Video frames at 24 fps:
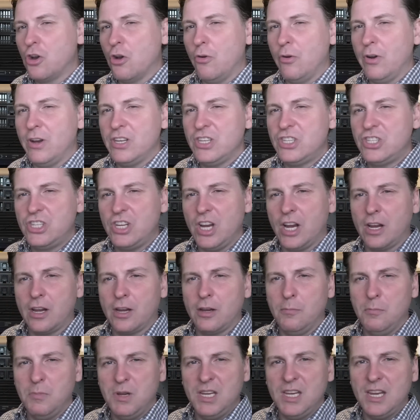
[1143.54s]
go and check
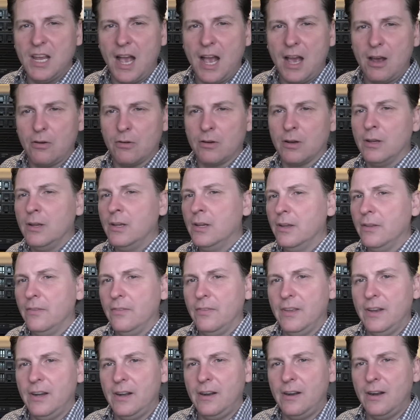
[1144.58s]
me out.
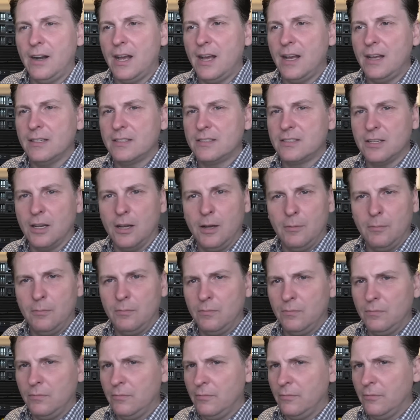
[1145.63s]
There are
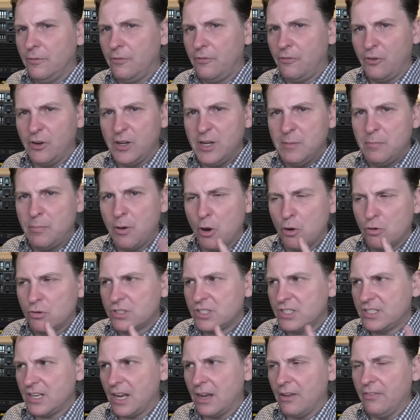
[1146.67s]
some free
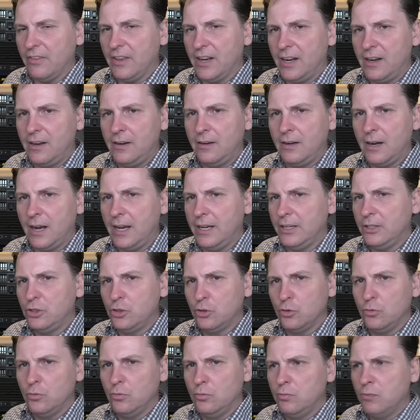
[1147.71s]
posts down there. I
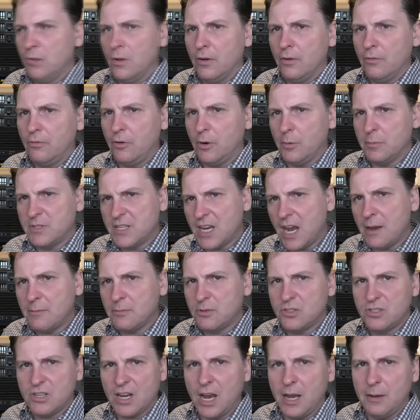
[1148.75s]
do from time
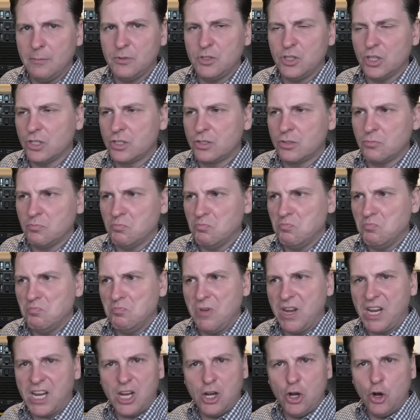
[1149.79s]
to time just
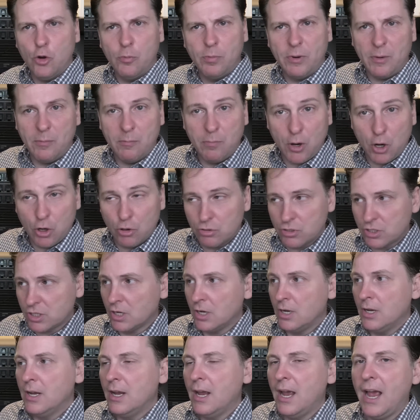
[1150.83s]
make an open post,
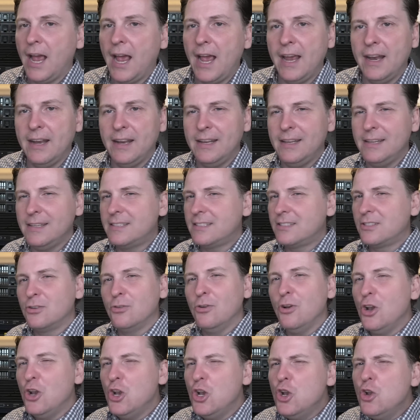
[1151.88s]
and it's to
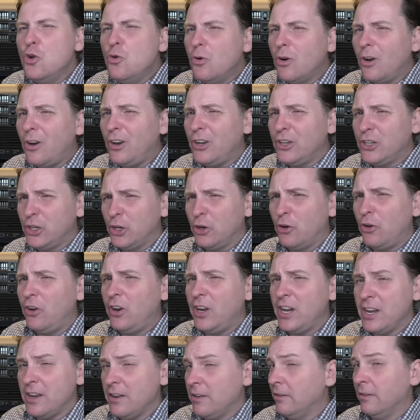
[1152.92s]
lure you
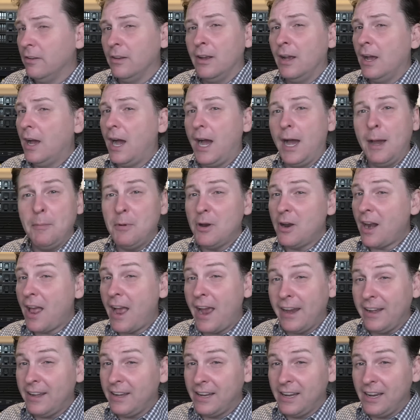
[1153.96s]
in. I'm not
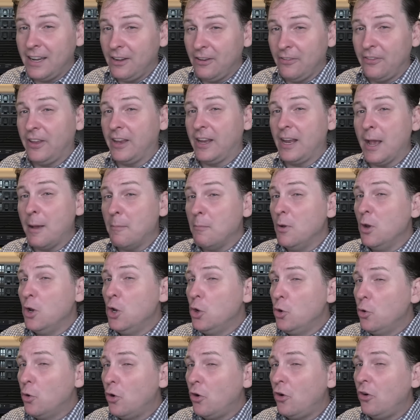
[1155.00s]
hiding anything, I'm
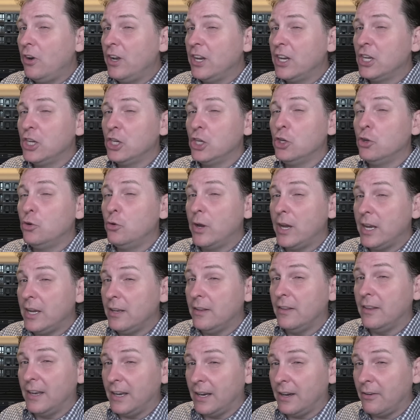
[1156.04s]
luring you
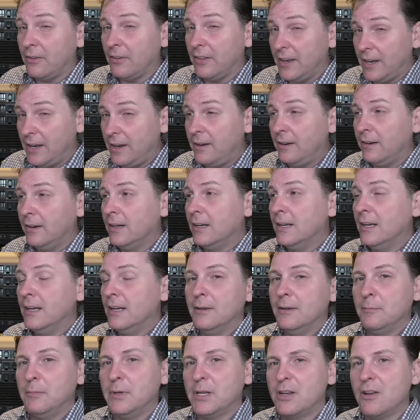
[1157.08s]
in down there,
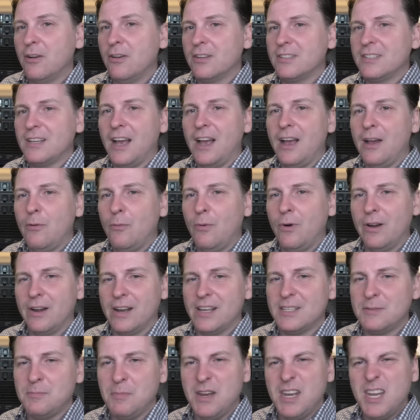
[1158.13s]
because I want
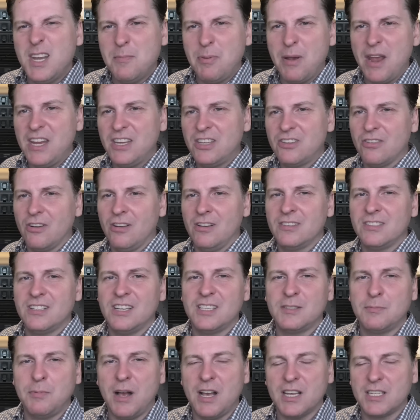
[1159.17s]
as many patrons
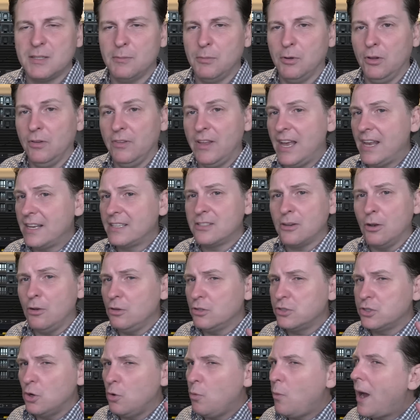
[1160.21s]
as possible. That's
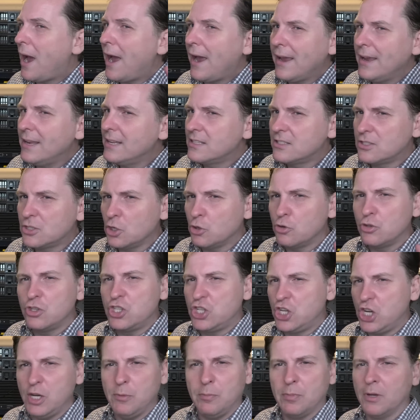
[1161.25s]
also why it's so
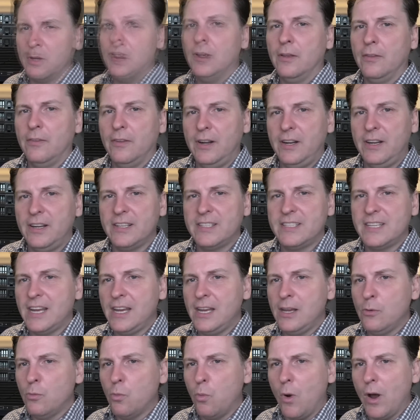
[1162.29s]
cheap. There is
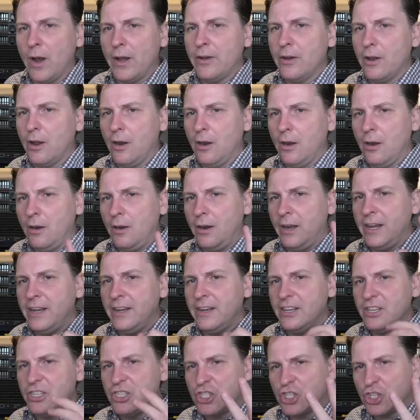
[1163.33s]
a $1
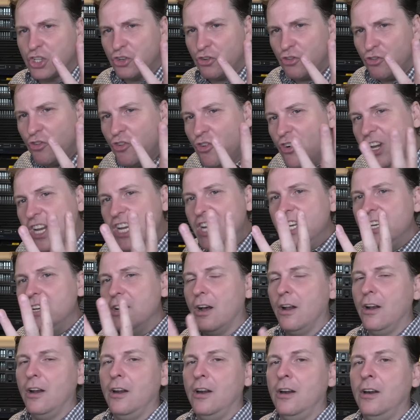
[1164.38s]
and a
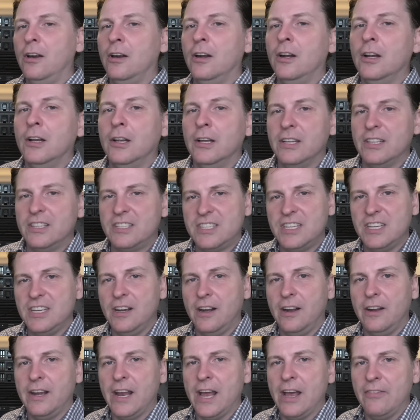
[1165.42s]
$3
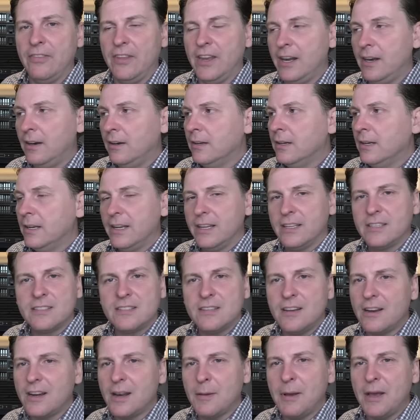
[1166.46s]
tier down there. It's
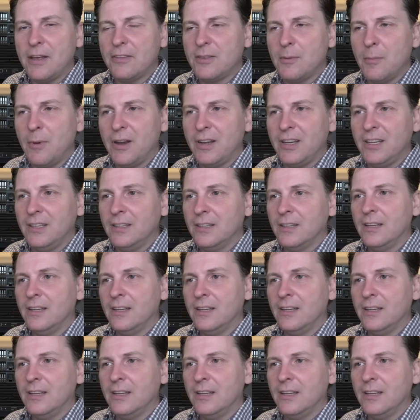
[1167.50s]
not about the money,